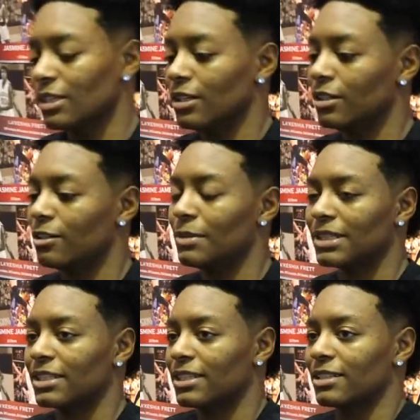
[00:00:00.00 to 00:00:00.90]
I
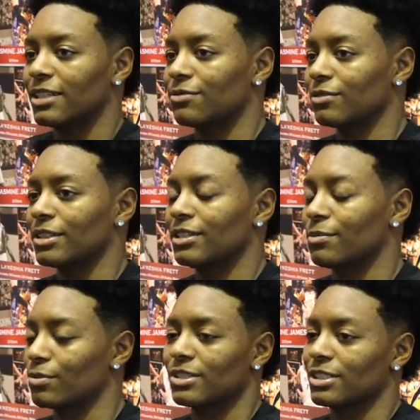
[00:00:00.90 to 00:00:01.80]
think definitely
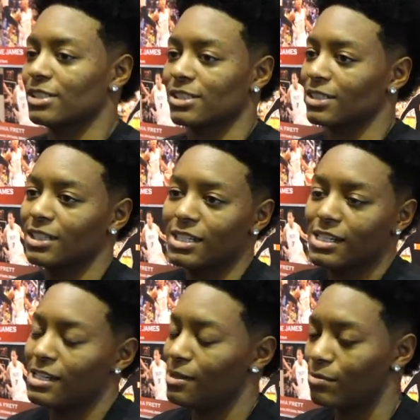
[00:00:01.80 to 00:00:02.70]
the preseason.
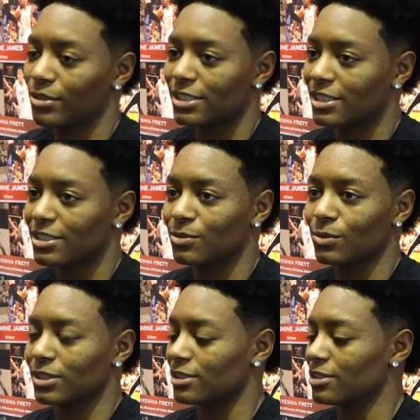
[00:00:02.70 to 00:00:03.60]
Preseason
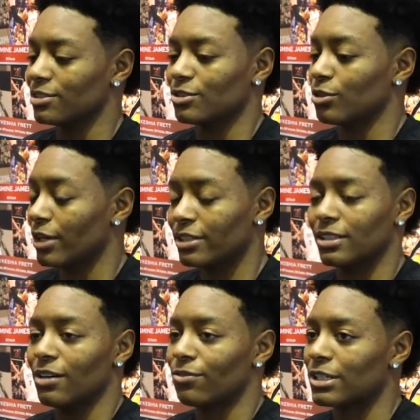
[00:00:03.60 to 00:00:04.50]
was great.
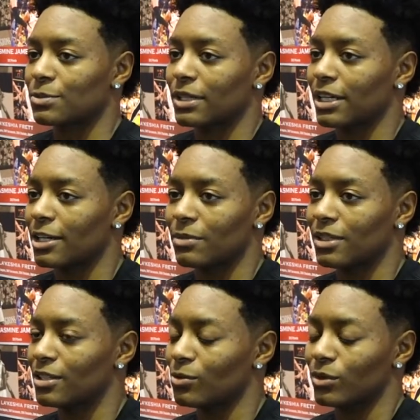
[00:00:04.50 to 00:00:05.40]
Our freshmen came
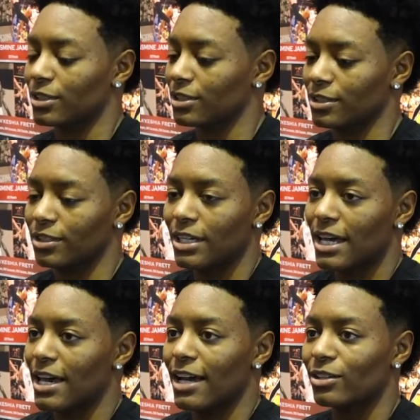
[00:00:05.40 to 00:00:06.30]
in with the
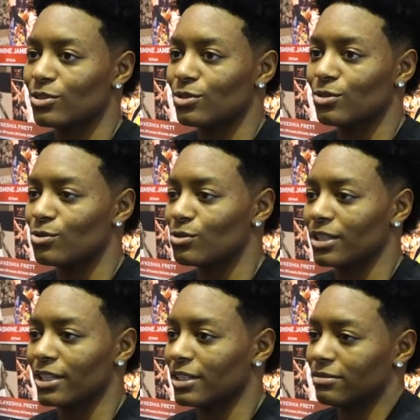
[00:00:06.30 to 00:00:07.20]
attitude
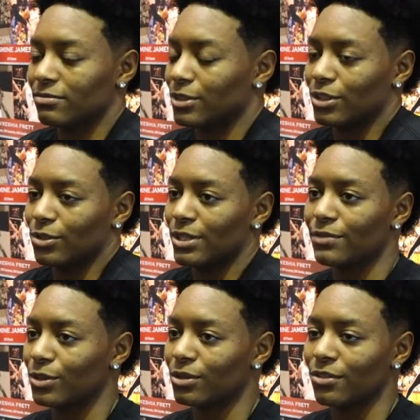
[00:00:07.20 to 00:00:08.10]
that, you know,
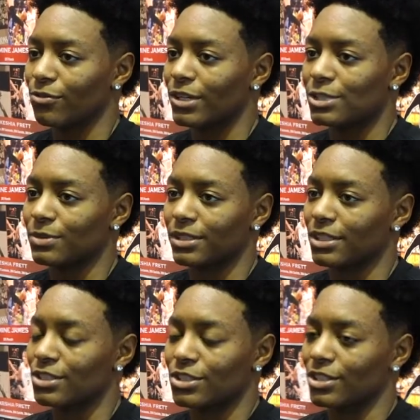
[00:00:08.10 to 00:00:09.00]
even though they're freshmen,
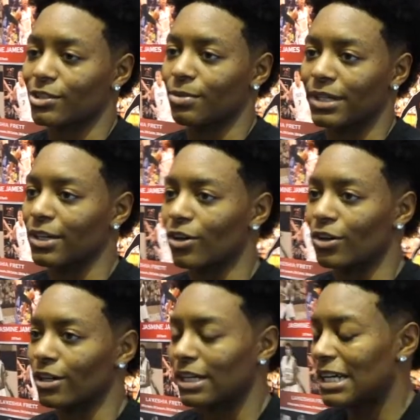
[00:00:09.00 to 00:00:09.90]
they're just going to play
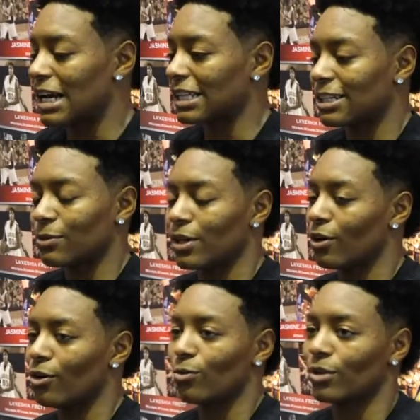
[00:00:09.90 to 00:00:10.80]
hard. I think we
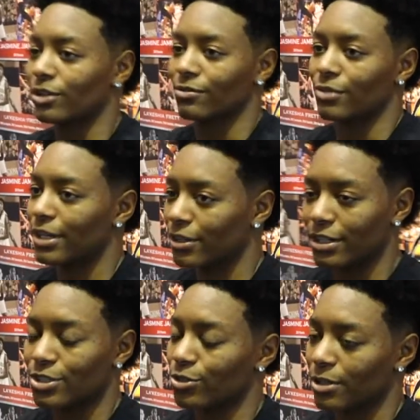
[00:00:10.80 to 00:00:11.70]
all worked very
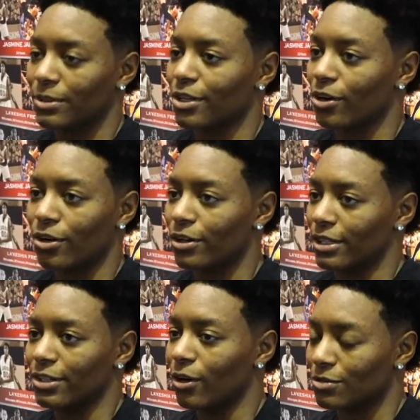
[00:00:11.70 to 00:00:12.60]
extremely hard
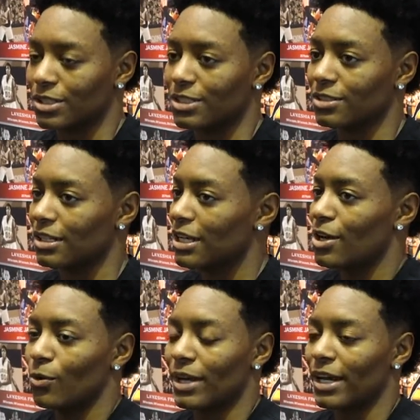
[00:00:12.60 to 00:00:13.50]
in offseason.
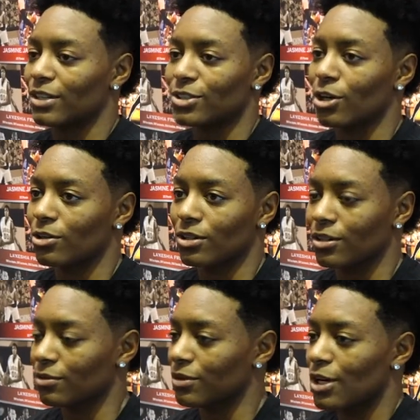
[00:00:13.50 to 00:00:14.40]
We had a talk
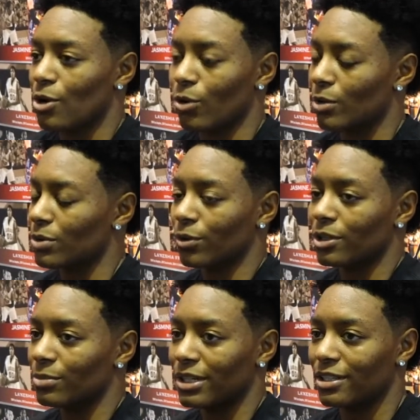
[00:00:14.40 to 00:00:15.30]
of where we want
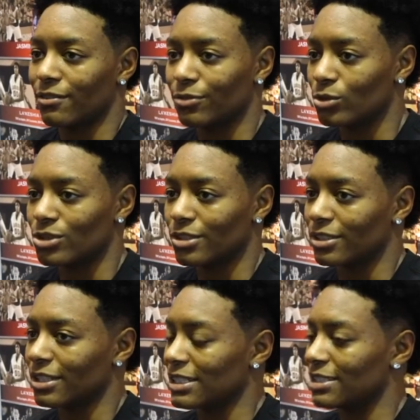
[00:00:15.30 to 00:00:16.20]
to be in the future,
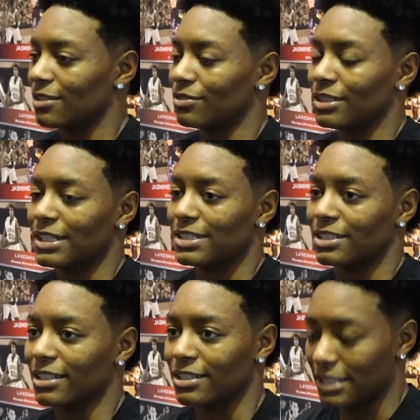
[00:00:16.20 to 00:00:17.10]
and that's definitely
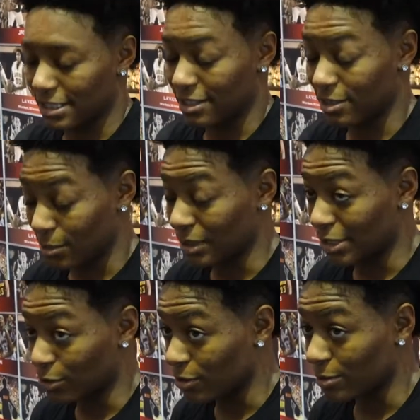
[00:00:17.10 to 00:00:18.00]
the
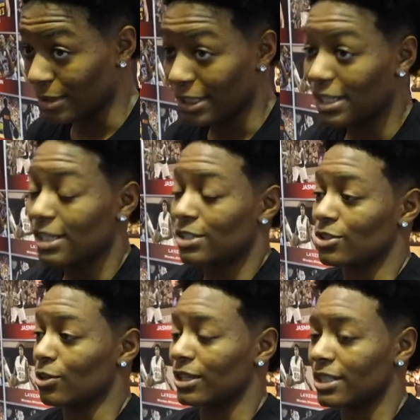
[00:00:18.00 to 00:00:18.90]
NCAA tournament.
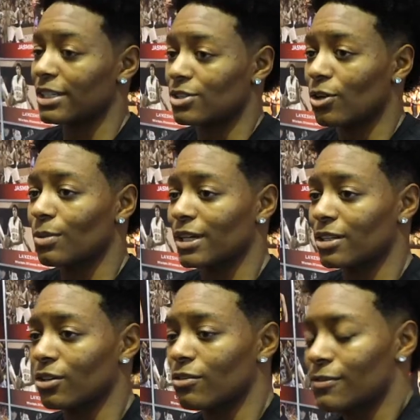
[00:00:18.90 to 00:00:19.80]
So I think it's all paying
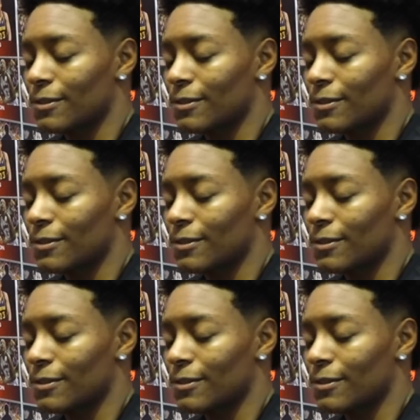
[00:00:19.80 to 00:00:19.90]
off.